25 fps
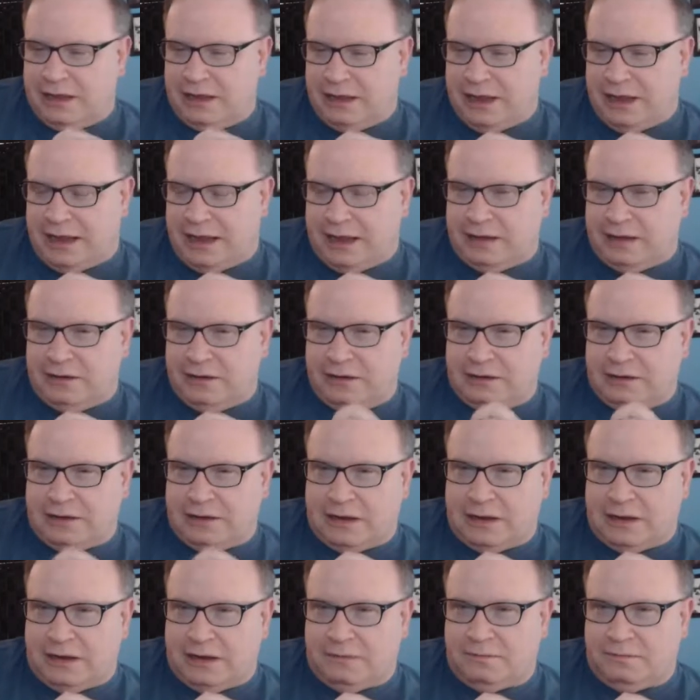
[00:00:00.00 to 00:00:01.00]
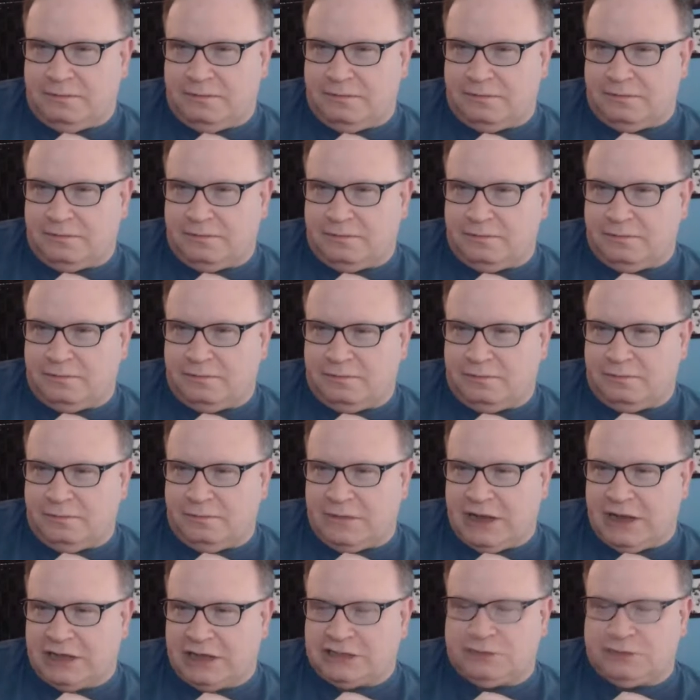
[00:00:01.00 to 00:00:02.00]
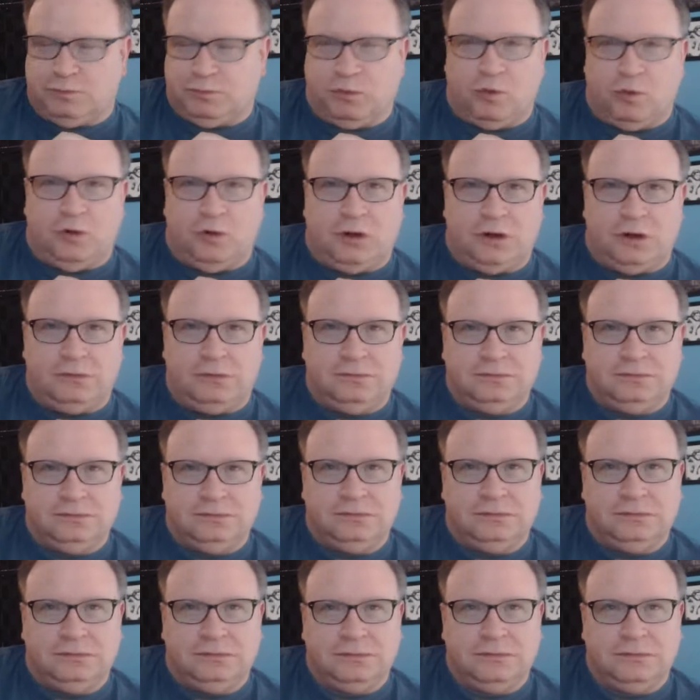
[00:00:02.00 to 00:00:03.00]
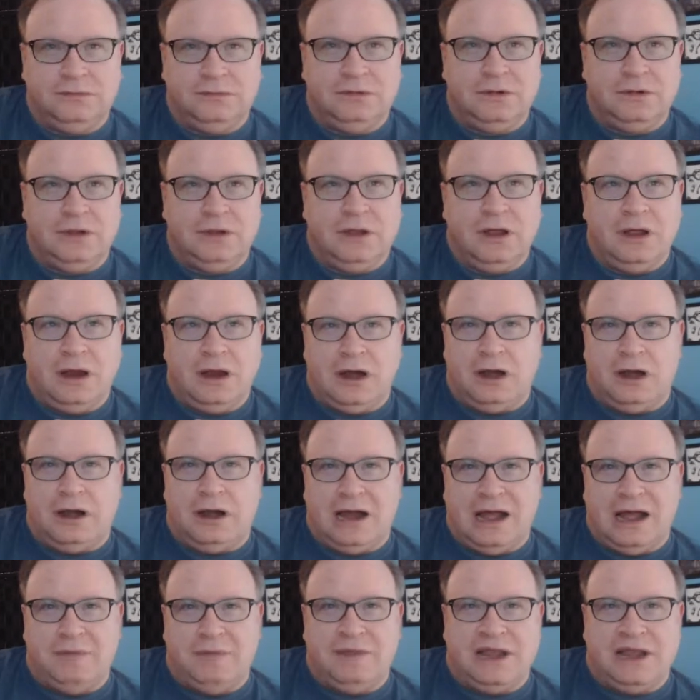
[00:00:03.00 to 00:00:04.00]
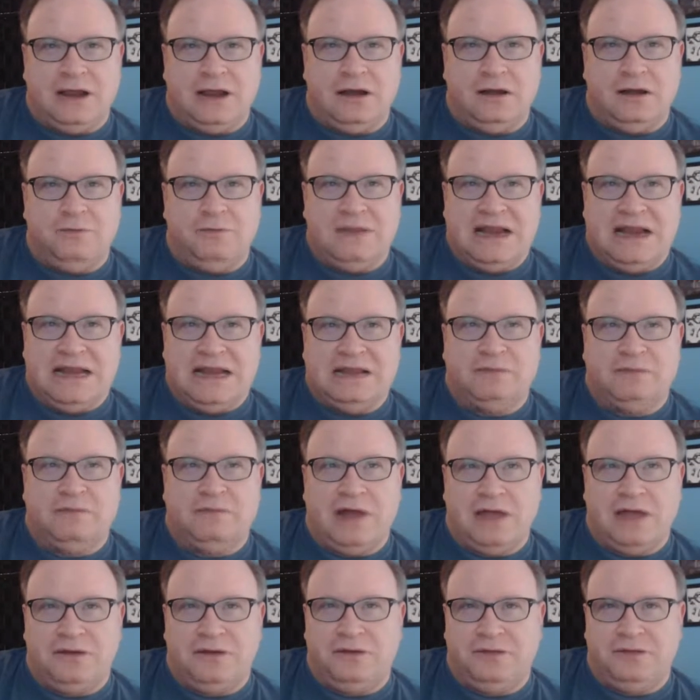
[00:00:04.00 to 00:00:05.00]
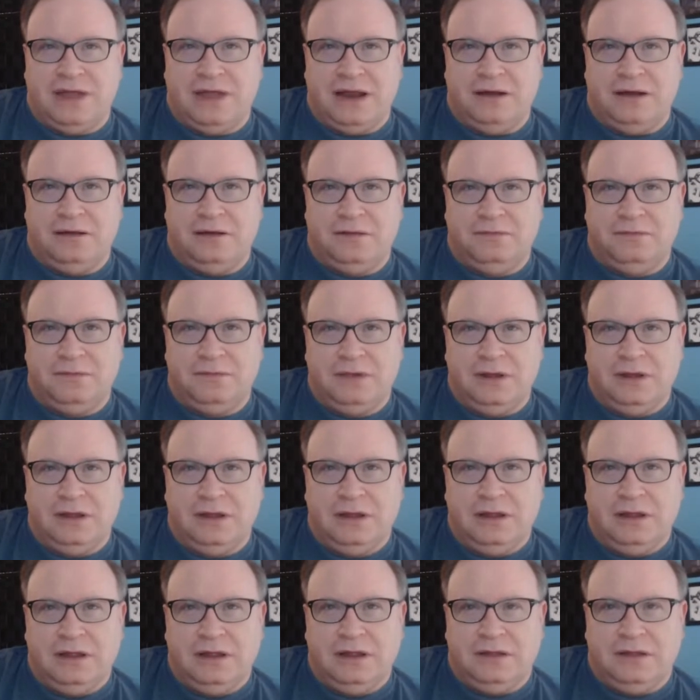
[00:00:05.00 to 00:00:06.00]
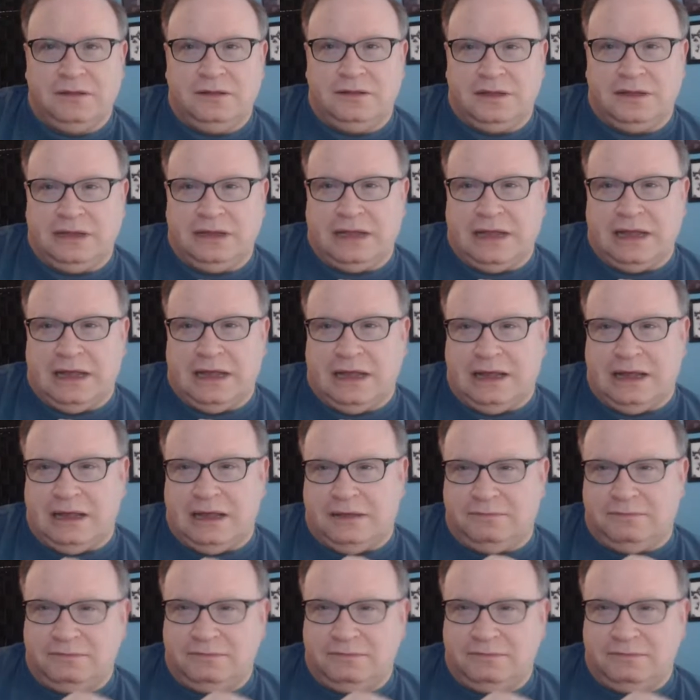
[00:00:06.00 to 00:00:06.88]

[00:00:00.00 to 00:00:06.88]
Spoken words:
and explore our hobby and our medium rather than the